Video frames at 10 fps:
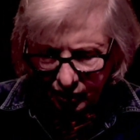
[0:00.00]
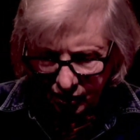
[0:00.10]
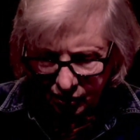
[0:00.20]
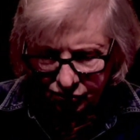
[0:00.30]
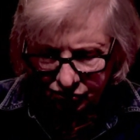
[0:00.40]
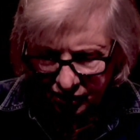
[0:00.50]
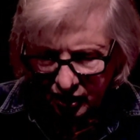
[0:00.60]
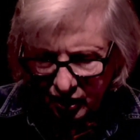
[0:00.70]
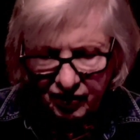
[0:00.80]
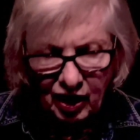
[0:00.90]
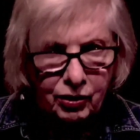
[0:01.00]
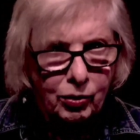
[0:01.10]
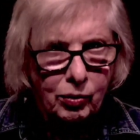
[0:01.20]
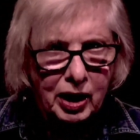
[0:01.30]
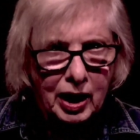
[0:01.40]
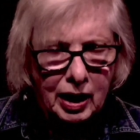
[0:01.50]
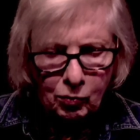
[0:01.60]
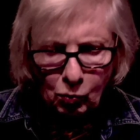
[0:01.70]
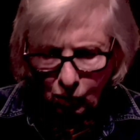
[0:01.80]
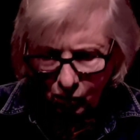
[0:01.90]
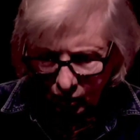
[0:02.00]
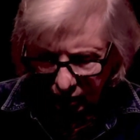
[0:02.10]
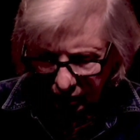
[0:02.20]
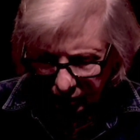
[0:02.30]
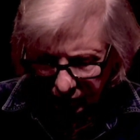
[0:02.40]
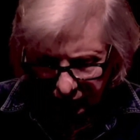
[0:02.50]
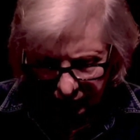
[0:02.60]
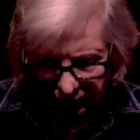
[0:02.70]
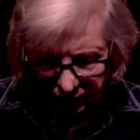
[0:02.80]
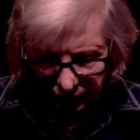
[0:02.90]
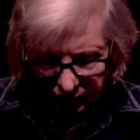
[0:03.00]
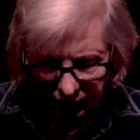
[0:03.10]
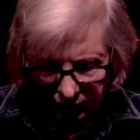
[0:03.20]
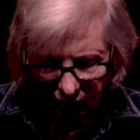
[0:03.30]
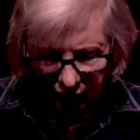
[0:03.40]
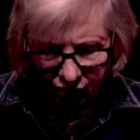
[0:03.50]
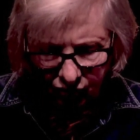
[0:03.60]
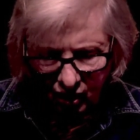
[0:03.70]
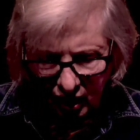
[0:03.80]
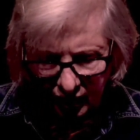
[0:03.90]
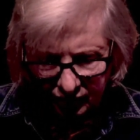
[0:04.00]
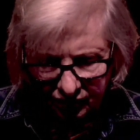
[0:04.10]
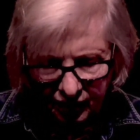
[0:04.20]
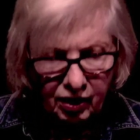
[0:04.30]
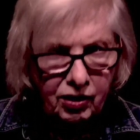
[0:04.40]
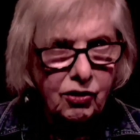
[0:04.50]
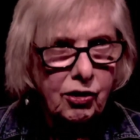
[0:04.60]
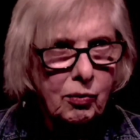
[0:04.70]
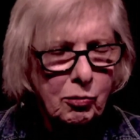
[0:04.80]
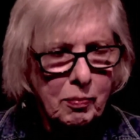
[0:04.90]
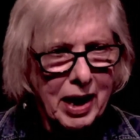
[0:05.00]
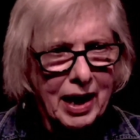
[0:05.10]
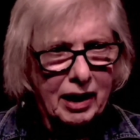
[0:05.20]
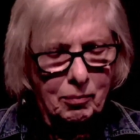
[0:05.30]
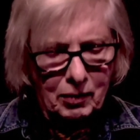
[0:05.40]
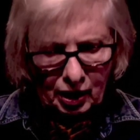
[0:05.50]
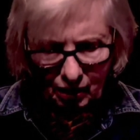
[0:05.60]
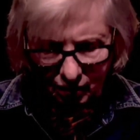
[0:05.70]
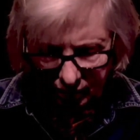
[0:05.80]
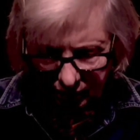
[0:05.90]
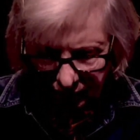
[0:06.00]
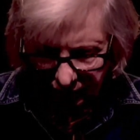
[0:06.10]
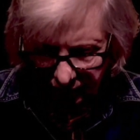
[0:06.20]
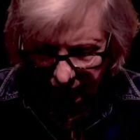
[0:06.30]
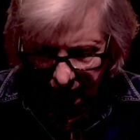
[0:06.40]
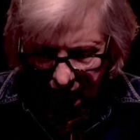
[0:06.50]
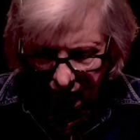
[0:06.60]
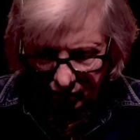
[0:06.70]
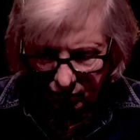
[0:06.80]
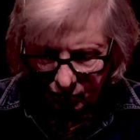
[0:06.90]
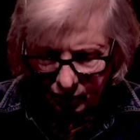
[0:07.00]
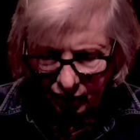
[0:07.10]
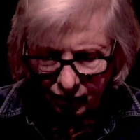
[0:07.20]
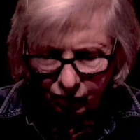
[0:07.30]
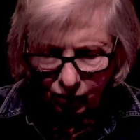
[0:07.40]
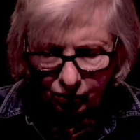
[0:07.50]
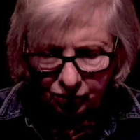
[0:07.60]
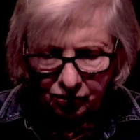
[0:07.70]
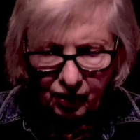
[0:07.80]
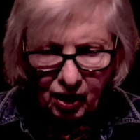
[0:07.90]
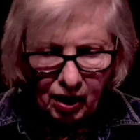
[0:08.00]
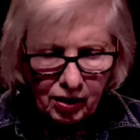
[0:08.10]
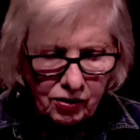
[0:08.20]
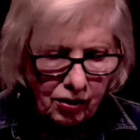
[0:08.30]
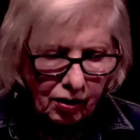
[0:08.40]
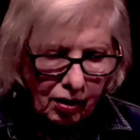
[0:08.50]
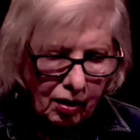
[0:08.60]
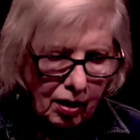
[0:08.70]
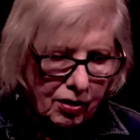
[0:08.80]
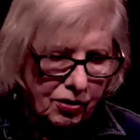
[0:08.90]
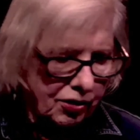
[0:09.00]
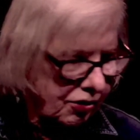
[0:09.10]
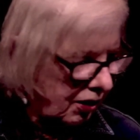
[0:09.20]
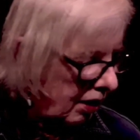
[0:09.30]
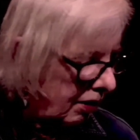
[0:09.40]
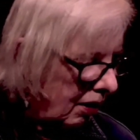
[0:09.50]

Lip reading: seeing that you can't walk. I cried, thinking she was mad at me. Mary rolled her eyes. She said,